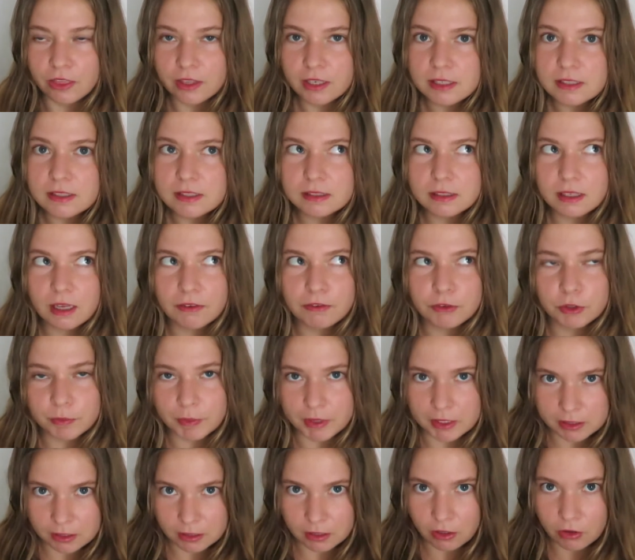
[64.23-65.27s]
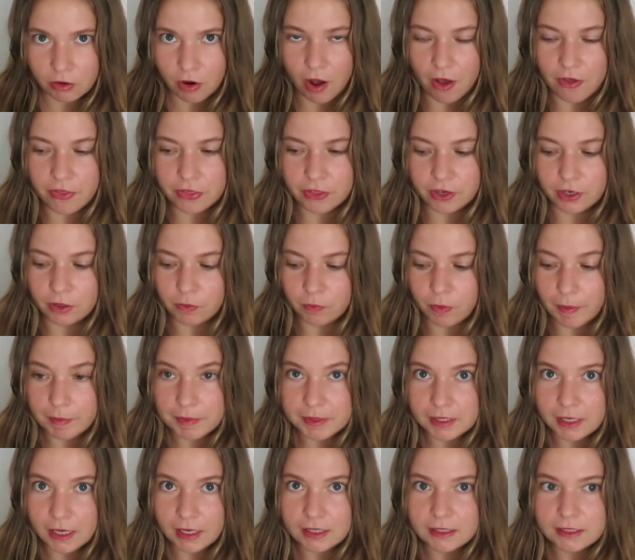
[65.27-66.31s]
this a few months ago on their
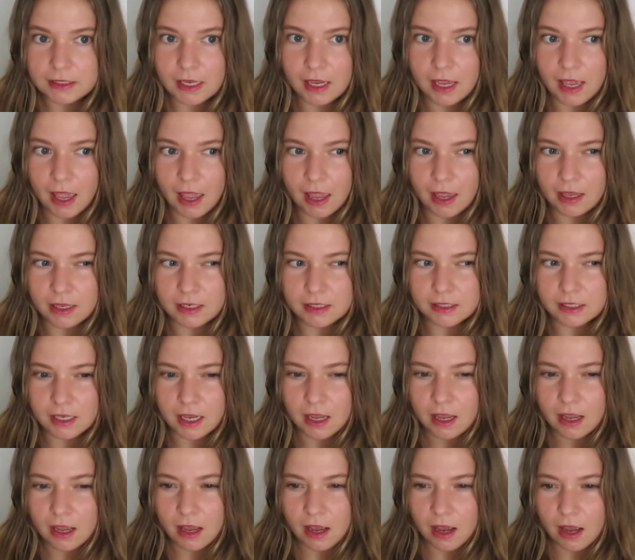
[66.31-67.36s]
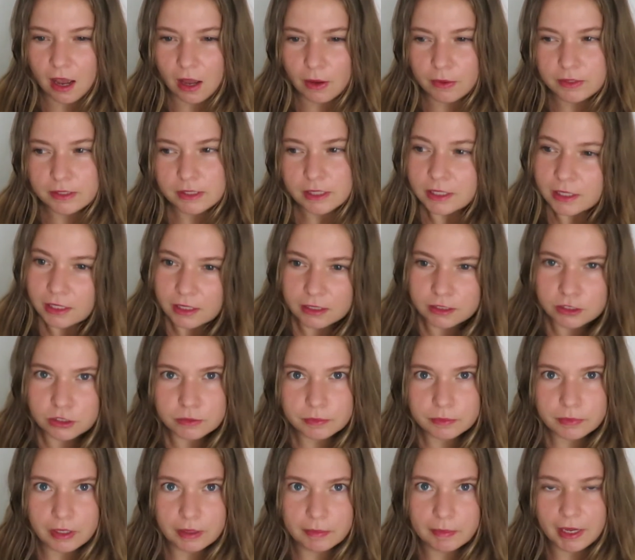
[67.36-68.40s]
website, and I was
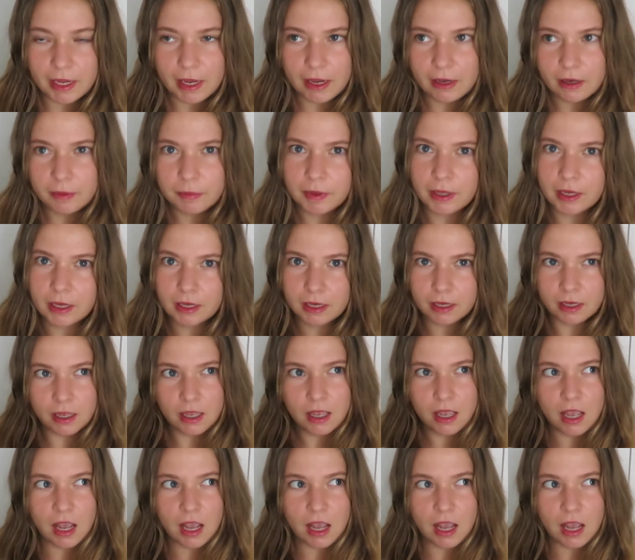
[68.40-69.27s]
thinking in my head, I'm like,